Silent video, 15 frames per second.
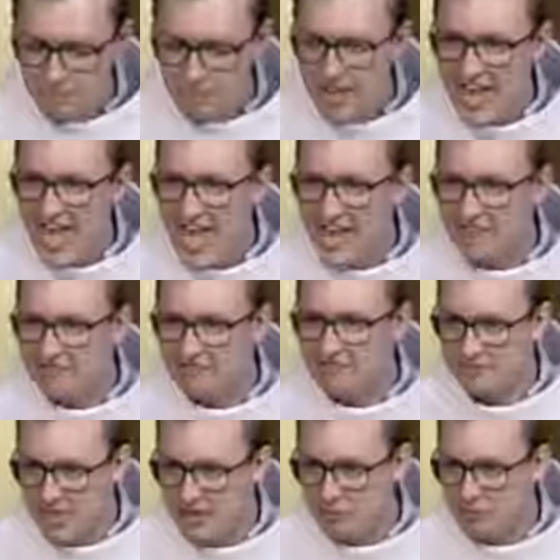they have
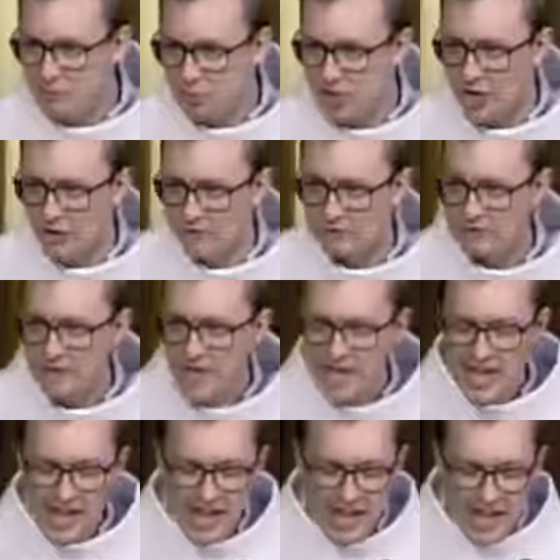every prayer
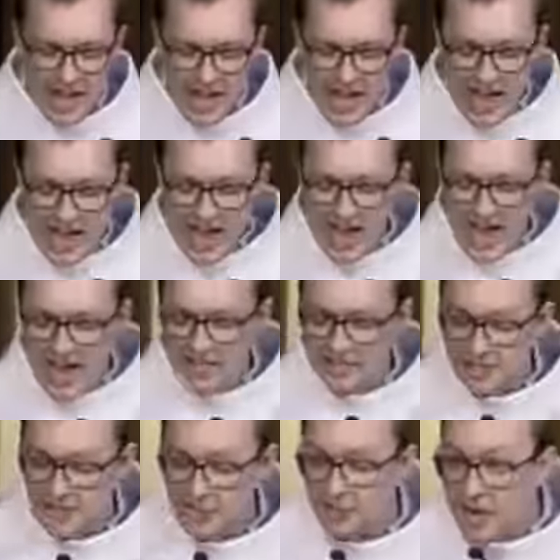has
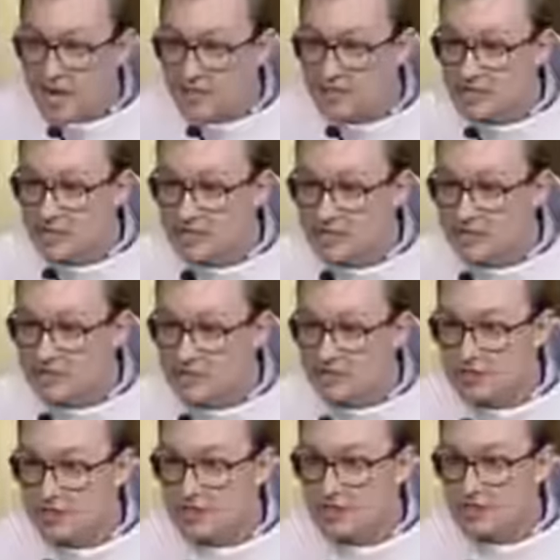an address,
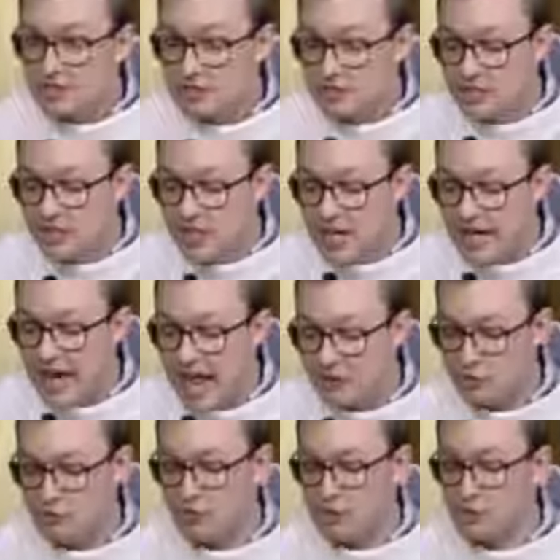an
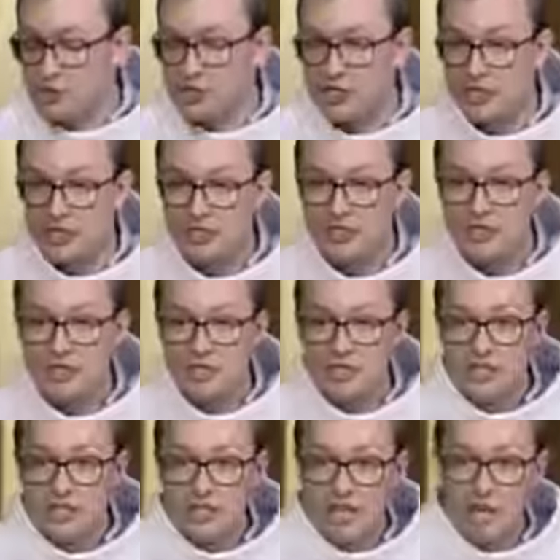attribution,
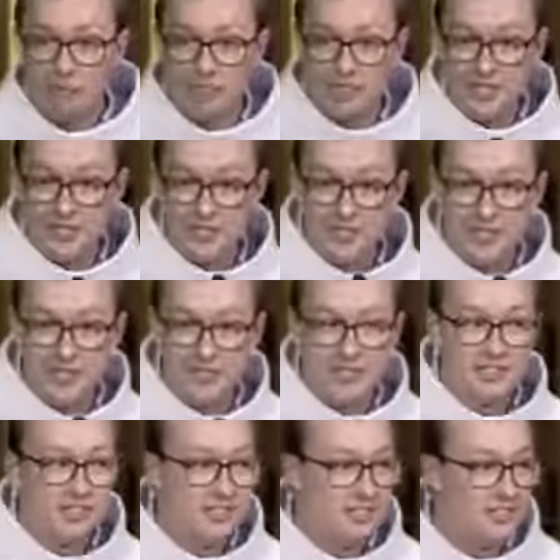a
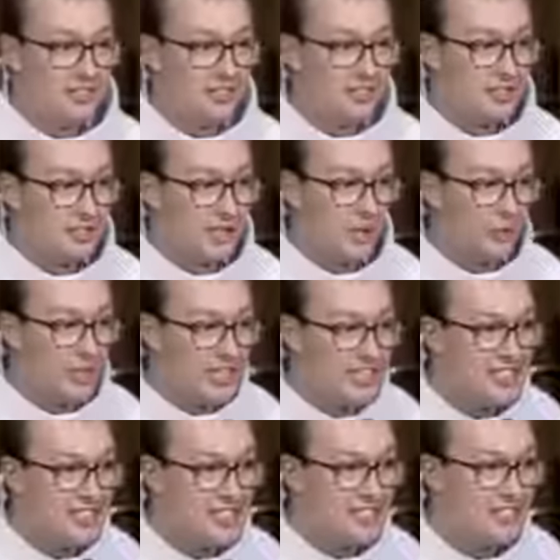petition, a
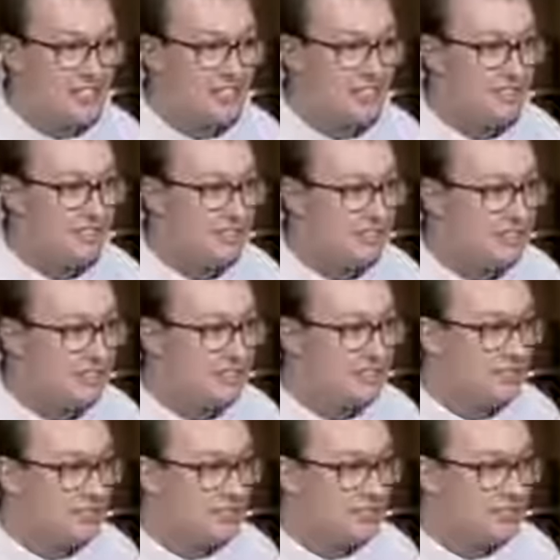reason,
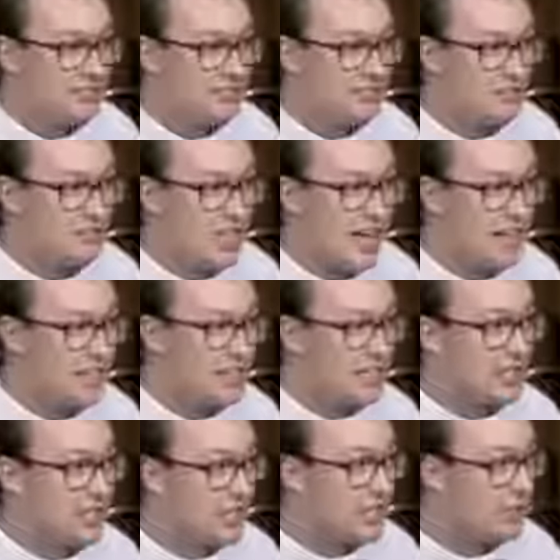and
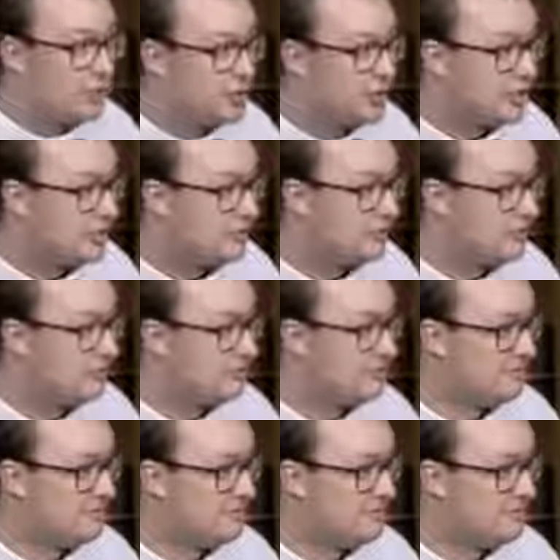a conclusion
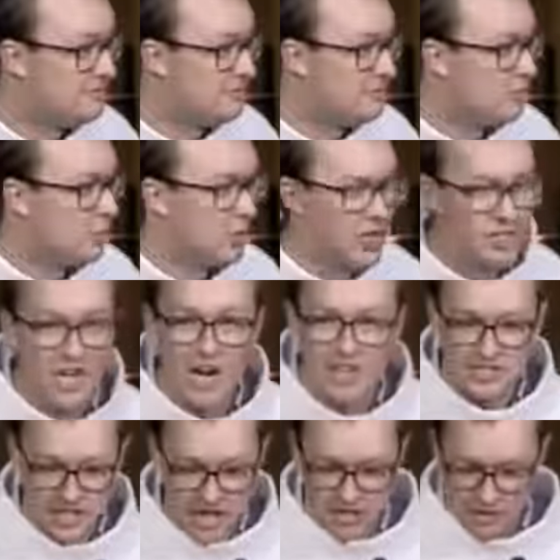or a
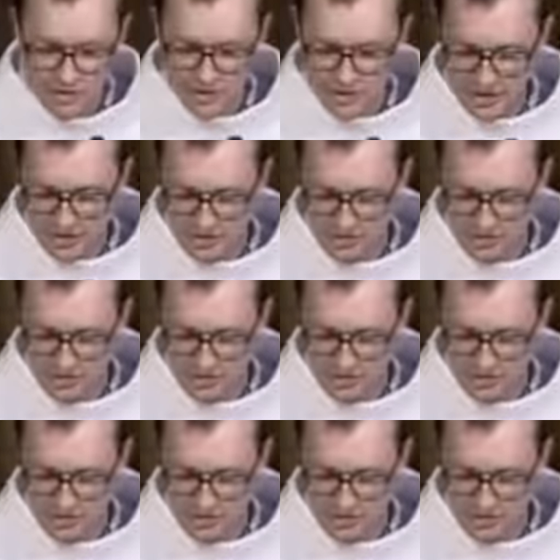doxology.